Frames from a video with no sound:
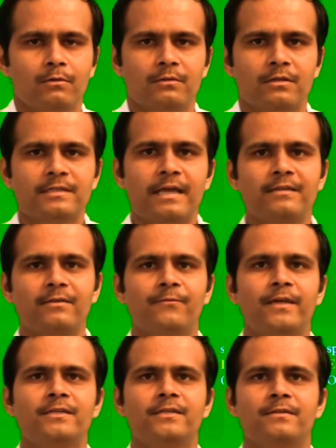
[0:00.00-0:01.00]
the star
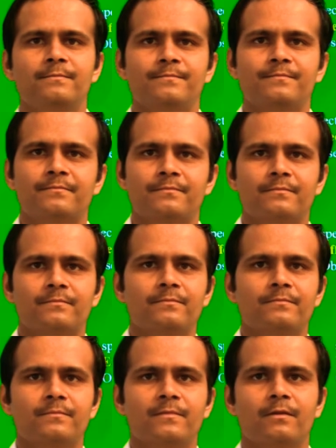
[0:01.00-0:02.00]
effect,
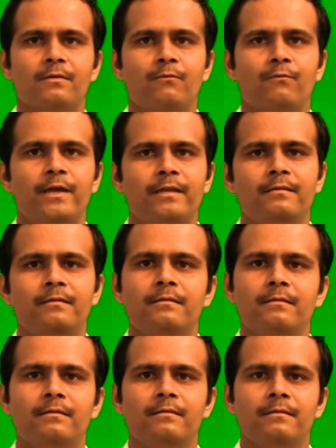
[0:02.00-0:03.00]
when
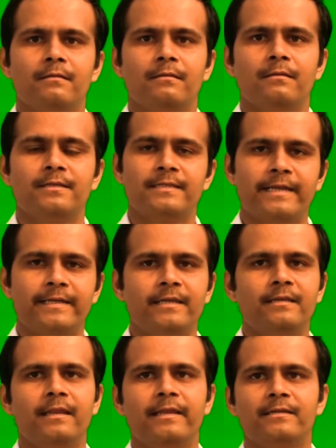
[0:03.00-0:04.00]
a
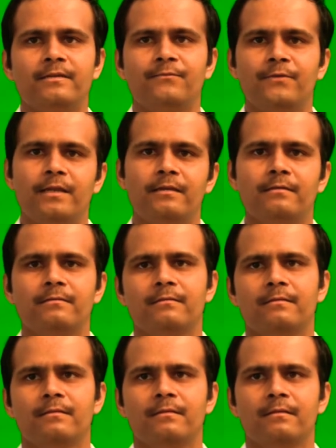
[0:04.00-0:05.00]
static electric field
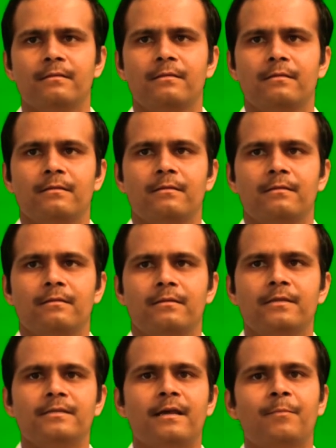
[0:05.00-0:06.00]

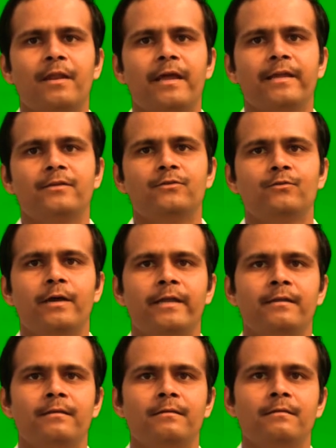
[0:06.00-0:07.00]
is applied to
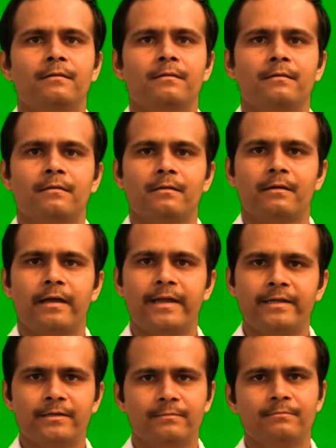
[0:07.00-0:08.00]
an
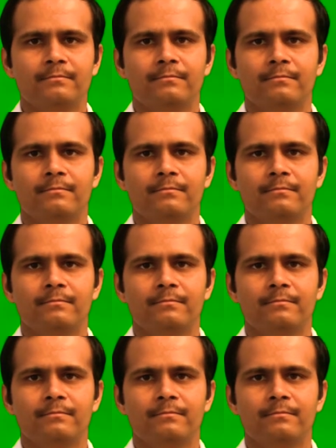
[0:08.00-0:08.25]
atom,